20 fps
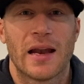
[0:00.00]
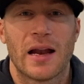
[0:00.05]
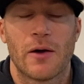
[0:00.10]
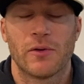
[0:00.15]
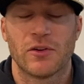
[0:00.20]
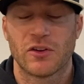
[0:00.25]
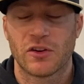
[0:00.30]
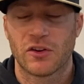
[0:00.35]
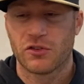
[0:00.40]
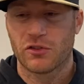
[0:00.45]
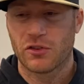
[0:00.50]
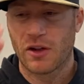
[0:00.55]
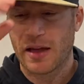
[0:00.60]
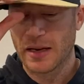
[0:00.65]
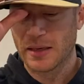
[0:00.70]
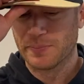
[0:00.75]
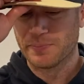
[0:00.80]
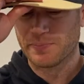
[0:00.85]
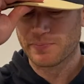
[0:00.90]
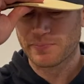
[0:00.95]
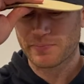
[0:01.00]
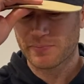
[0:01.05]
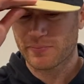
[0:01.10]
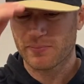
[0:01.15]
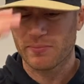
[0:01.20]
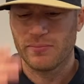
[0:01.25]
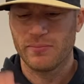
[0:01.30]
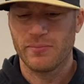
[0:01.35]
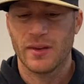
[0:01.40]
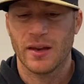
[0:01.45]
I was excited.
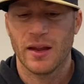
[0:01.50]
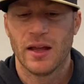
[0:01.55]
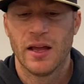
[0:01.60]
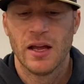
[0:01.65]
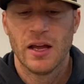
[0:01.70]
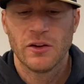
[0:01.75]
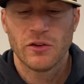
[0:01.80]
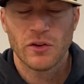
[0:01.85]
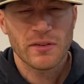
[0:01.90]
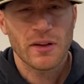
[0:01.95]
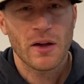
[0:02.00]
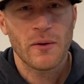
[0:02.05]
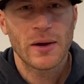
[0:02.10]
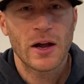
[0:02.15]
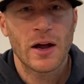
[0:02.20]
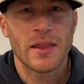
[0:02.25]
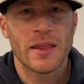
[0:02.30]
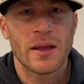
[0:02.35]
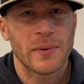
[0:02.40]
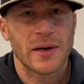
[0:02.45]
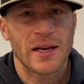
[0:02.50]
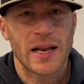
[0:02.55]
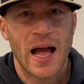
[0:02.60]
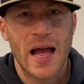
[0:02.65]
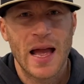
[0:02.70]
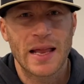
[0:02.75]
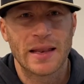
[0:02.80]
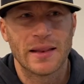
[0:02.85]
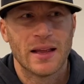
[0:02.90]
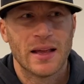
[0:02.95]
So that's how I got number
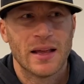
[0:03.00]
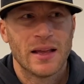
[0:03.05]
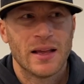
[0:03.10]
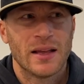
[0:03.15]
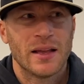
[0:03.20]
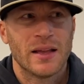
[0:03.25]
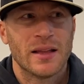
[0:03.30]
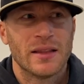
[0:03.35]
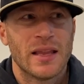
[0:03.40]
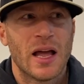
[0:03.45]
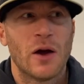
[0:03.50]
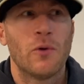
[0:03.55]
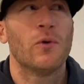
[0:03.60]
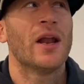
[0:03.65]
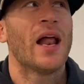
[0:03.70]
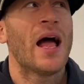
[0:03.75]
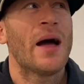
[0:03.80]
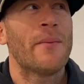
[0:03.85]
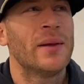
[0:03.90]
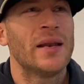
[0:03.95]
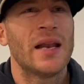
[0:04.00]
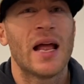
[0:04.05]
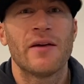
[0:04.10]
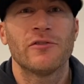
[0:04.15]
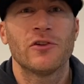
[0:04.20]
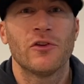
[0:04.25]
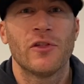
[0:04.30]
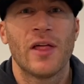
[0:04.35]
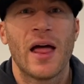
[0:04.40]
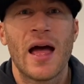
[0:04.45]
nine. Now, what happened
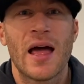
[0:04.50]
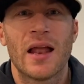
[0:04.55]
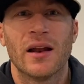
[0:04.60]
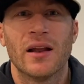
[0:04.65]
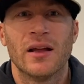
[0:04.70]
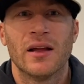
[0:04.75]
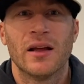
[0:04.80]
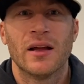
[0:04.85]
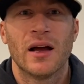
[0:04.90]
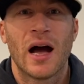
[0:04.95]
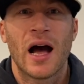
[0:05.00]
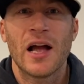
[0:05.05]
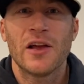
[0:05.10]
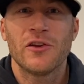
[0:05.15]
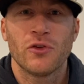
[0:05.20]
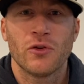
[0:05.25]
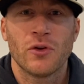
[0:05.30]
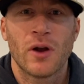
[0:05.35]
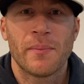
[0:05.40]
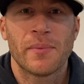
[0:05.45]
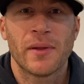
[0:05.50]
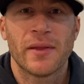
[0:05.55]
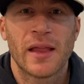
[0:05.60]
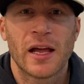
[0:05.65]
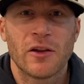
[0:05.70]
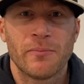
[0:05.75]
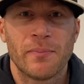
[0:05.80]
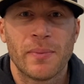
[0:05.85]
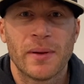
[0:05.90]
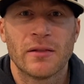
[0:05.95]
after that? I showed up the
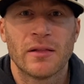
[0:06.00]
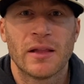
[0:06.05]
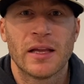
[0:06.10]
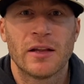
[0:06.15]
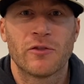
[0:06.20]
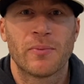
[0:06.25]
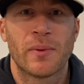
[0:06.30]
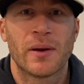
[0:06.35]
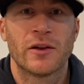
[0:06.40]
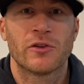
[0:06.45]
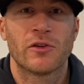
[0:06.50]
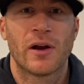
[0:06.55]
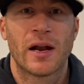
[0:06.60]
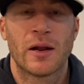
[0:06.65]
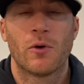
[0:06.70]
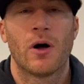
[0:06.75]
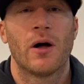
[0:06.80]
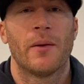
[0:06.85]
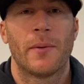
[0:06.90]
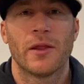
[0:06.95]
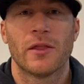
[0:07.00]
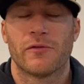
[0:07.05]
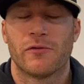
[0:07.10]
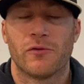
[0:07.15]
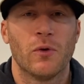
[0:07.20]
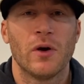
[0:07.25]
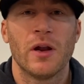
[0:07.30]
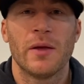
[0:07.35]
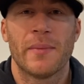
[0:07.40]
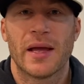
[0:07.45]
next big league spring training. Well, I'm on the
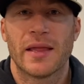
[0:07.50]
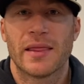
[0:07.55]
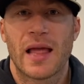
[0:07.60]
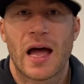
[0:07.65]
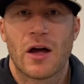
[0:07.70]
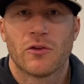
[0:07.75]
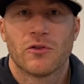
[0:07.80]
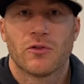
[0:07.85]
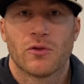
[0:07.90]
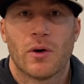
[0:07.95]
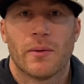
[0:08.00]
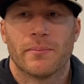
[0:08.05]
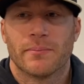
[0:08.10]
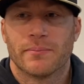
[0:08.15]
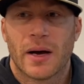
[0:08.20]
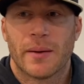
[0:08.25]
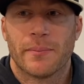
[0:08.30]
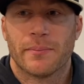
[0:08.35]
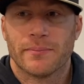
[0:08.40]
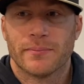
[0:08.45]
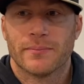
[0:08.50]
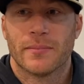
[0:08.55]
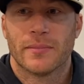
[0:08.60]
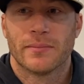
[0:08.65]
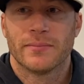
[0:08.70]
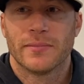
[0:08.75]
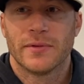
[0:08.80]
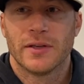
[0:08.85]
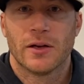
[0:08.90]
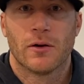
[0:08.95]
40 man now, so I'm, I'm
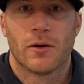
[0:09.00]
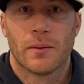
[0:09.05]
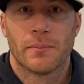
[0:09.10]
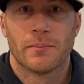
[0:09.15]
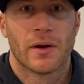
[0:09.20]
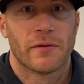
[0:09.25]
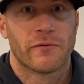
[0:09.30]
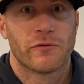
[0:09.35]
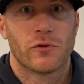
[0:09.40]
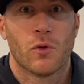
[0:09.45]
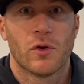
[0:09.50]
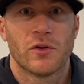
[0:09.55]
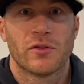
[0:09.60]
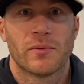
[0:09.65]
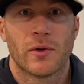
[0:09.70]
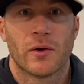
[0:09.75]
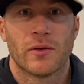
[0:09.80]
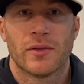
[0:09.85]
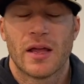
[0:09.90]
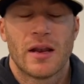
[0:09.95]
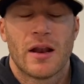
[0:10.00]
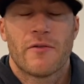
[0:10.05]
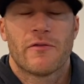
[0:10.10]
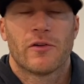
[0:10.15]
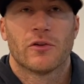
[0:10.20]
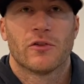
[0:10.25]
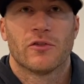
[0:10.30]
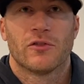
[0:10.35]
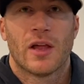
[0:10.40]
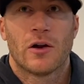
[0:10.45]
you know, I'm of course I'm going. They
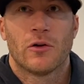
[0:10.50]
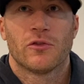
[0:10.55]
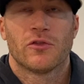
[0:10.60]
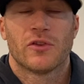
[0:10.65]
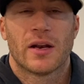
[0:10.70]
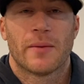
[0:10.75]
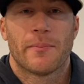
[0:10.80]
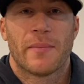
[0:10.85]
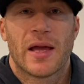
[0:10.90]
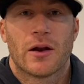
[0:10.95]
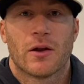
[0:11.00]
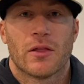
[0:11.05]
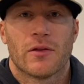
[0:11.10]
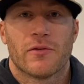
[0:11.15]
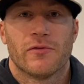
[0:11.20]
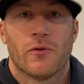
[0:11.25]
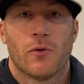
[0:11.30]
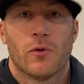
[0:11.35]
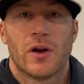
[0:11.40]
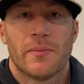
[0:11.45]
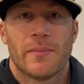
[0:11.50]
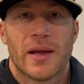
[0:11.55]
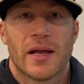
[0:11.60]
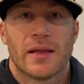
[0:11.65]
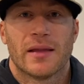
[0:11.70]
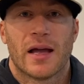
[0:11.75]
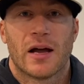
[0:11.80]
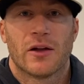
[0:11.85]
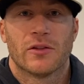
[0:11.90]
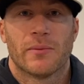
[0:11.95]
never they don't send a man on the 40 man
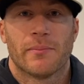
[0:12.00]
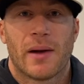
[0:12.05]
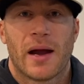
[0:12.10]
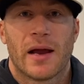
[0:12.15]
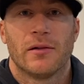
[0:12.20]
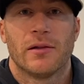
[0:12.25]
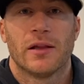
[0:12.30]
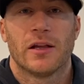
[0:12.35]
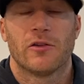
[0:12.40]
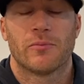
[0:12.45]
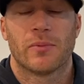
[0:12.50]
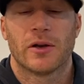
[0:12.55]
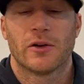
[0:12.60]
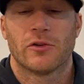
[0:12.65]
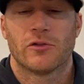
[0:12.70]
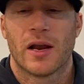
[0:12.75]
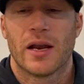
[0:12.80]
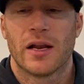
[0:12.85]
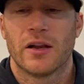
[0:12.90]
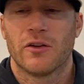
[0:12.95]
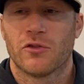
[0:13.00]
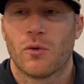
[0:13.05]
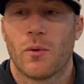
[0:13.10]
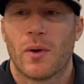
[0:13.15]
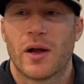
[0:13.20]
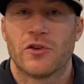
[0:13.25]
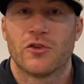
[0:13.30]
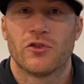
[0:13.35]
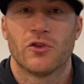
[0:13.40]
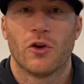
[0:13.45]
down to minor league spring training. So
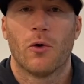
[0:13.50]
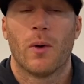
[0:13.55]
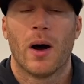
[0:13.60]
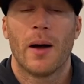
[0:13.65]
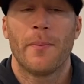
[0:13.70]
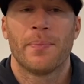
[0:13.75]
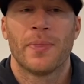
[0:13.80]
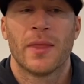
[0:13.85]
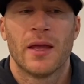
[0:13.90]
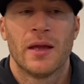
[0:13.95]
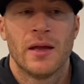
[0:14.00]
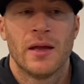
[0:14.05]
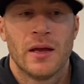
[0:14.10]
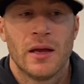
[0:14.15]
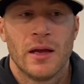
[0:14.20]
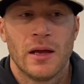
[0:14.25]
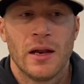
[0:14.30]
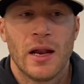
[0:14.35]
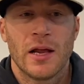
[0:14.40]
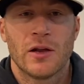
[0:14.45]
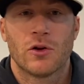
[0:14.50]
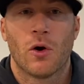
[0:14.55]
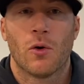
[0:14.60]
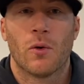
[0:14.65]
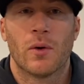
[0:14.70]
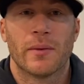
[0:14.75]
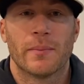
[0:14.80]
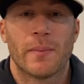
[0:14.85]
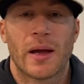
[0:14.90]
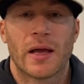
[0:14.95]
I show up, and I go
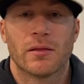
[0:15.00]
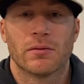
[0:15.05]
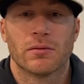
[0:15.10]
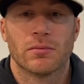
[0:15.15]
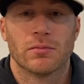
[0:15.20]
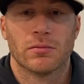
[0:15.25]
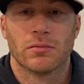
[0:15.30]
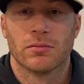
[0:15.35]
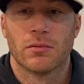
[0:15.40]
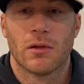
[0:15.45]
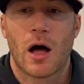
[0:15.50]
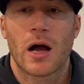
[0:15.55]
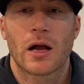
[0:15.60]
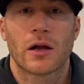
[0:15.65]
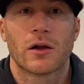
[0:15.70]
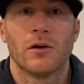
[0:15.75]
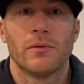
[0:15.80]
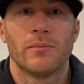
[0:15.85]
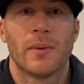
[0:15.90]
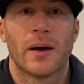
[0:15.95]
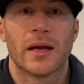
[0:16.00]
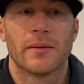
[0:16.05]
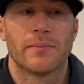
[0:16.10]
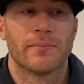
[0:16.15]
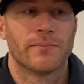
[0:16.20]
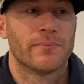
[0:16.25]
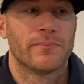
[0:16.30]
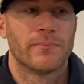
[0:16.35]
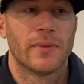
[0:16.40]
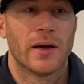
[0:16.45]
in my locker, my
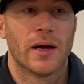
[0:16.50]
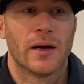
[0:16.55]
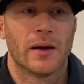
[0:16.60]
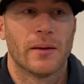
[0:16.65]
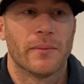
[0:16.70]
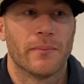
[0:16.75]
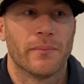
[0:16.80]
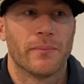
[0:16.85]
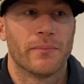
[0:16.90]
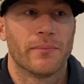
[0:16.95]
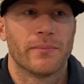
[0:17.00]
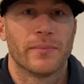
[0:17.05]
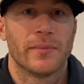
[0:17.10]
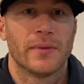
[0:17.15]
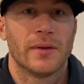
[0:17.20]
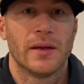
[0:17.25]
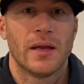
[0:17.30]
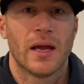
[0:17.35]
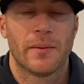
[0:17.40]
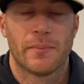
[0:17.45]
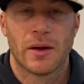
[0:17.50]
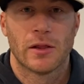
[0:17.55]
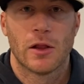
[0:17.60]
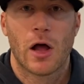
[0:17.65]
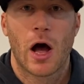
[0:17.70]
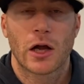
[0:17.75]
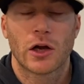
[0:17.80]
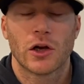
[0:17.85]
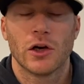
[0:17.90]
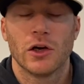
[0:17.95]
um, yeah, my
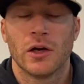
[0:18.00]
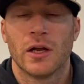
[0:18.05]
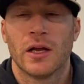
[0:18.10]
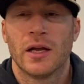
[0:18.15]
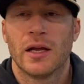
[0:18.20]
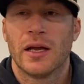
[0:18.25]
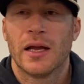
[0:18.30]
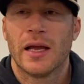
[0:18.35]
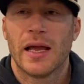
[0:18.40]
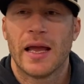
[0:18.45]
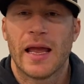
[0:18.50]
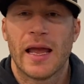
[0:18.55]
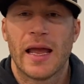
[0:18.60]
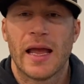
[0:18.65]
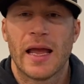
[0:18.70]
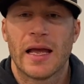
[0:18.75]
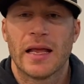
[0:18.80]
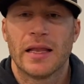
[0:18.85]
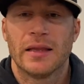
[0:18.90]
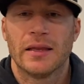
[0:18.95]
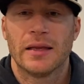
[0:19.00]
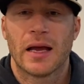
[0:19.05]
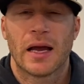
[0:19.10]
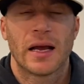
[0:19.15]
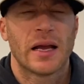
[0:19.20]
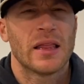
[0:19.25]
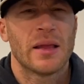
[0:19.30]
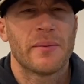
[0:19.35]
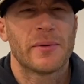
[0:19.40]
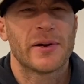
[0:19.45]
locker, and I
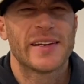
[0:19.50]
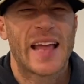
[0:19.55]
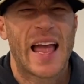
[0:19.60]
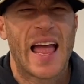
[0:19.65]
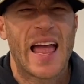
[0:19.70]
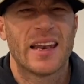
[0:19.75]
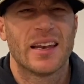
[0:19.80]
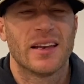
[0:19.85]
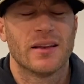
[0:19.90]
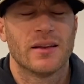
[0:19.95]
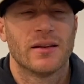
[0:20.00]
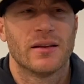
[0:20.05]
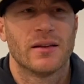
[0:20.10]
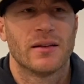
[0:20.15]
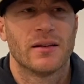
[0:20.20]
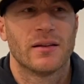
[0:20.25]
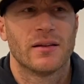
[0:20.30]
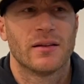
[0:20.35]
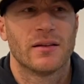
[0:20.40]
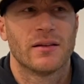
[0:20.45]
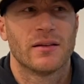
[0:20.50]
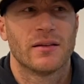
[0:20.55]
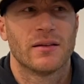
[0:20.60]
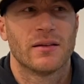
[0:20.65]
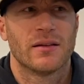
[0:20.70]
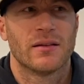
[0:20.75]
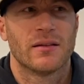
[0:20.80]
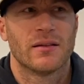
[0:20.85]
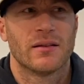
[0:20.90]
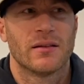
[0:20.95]
got number 10.
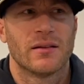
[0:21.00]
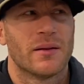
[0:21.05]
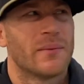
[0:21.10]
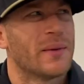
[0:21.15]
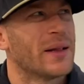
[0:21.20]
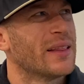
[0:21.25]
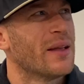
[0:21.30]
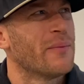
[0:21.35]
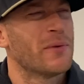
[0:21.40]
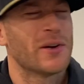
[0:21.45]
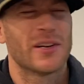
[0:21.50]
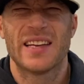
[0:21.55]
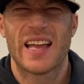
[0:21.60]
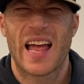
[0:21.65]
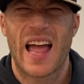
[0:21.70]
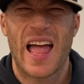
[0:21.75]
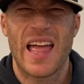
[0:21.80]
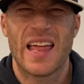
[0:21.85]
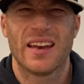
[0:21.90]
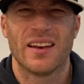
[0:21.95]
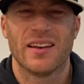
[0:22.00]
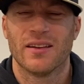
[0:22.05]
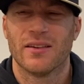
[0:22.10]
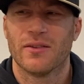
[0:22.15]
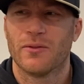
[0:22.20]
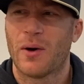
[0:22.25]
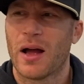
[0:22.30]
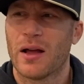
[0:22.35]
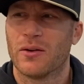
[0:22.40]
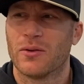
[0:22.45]
I'm like number 10.
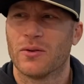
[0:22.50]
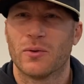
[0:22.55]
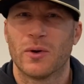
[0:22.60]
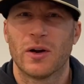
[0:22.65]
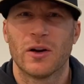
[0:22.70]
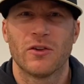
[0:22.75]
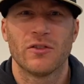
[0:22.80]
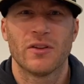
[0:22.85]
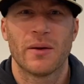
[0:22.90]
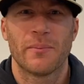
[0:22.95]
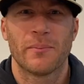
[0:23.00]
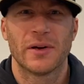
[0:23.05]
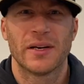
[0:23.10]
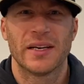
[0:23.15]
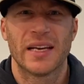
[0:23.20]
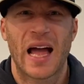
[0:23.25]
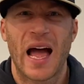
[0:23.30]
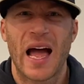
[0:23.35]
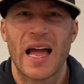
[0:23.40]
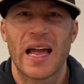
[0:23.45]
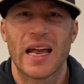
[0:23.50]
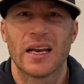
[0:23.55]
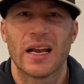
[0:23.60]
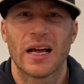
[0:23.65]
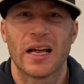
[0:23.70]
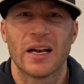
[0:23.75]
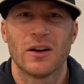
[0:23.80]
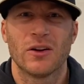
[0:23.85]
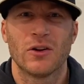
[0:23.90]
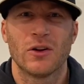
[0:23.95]
Why? Where's number nine?
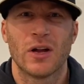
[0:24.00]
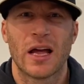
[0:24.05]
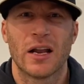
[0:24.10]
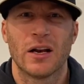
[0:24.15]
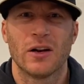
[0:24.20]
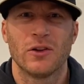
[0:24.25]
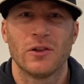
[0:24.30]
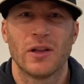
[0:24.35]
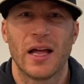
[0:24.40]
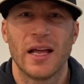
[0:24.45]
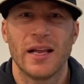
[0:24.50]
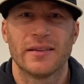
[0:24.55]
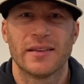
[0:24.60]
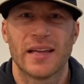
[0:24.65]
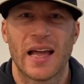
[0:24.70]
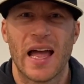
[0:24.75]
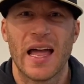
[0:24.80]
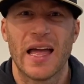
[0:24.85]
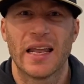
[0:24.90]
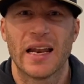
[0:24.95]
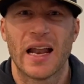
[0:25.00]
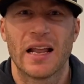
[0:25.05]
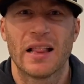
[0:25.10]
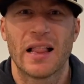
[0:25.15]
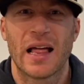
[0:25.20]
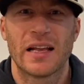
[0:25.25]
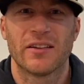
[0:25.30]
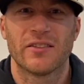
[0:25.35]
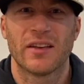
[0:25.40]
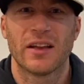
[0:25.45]
I don't. I don't like 10. I
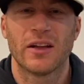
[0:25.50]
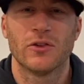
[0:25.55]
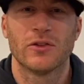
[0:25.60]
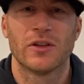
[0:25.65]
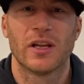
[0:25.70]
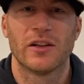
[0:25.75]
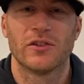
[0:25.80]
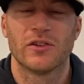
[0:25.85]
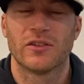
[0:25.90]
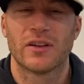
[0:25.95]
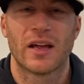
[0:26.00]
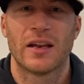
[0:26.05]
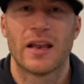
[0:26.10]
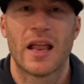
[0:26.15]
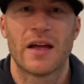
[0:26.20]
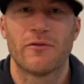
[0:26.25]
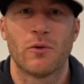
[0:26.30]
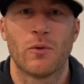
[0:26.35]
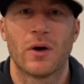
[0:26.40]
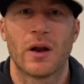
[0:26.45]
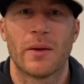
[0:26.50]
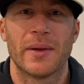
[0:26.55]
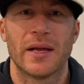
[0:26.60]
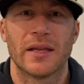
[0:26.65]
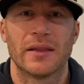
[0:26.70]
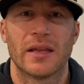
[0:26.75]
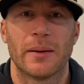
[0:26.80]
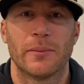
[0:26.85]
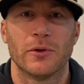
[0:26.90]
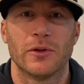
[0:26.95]
like single digits. I never want to be a
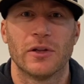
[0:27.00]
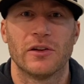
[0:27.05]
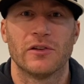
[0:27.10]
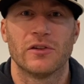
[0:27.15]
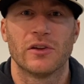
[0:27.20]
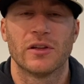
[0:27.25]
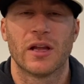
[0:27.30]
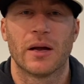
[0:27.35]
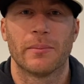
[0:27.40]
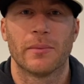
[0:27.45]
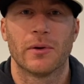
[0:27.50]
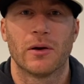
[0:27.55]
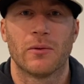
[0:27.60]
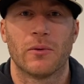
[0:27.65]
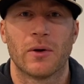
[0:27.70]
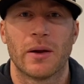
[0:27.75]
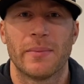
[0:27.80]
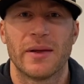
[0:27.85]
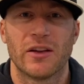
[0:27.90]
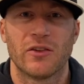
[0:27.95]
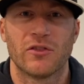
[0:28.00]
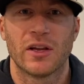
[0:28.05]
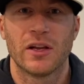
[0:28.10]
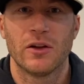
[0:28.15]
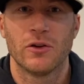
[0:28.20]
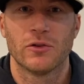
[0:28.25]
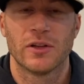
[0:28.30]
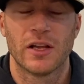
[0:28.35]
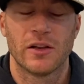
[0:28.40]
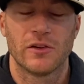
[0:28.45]
double digit number. I want to be a
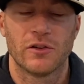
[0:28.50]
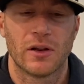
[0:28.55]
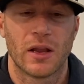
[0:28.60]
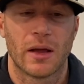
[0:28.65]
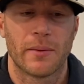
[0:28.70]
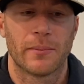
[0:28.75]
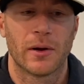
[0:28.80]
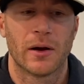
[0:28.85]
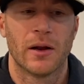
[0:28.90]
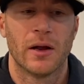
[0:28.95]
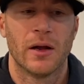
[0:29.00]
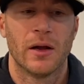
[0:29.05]
single digit number.